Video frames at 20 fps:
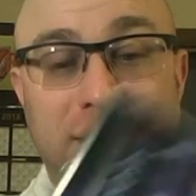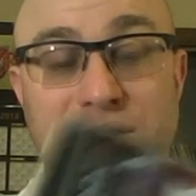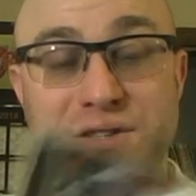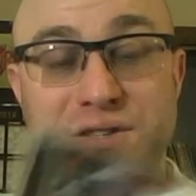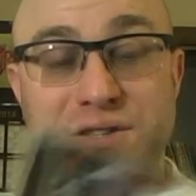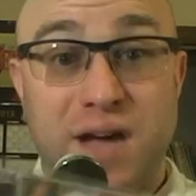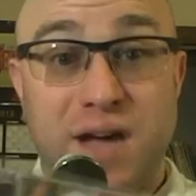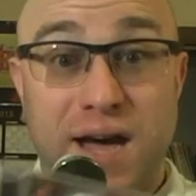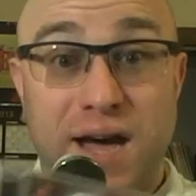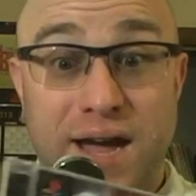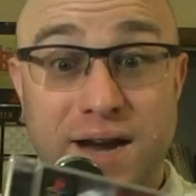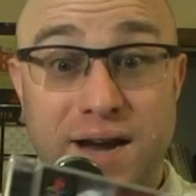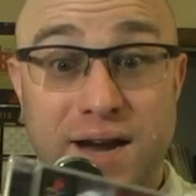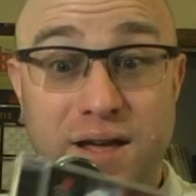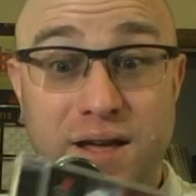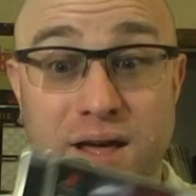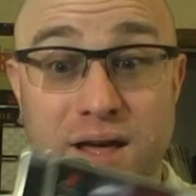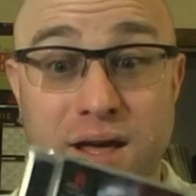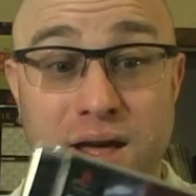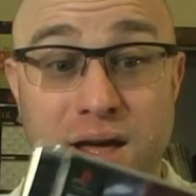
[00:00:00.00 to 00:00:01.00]

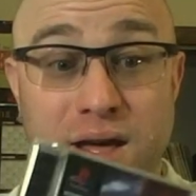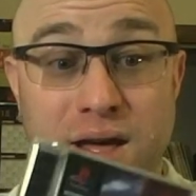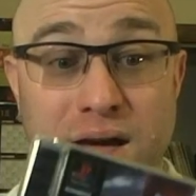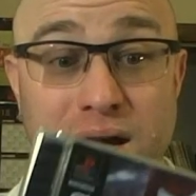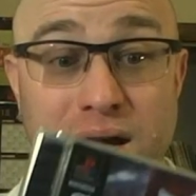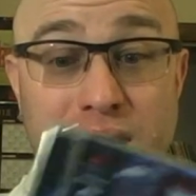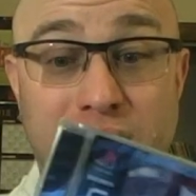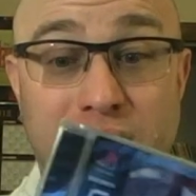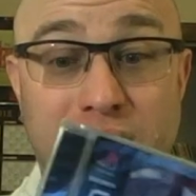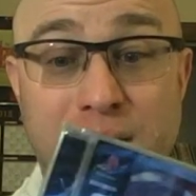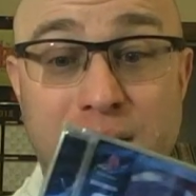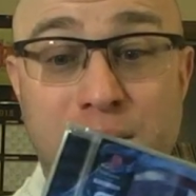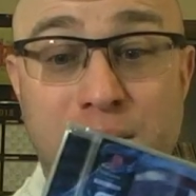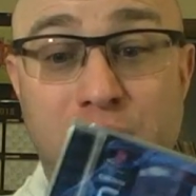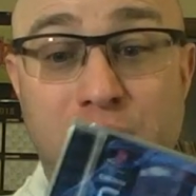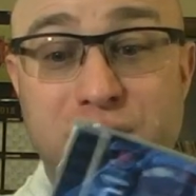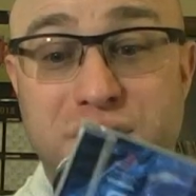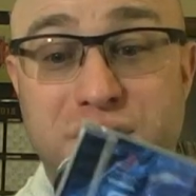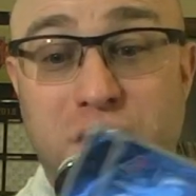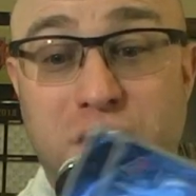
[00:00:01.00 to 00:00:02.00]
inside. I'm
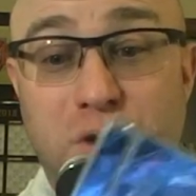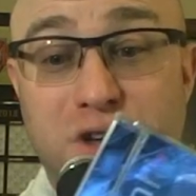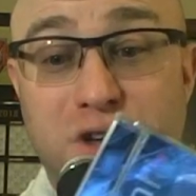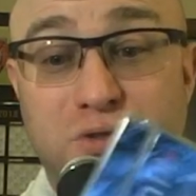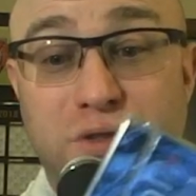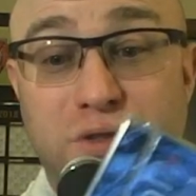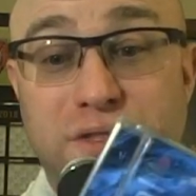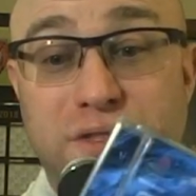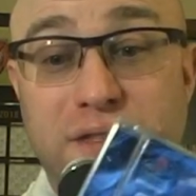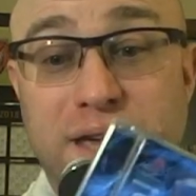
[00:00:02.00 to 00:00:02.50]
always curious with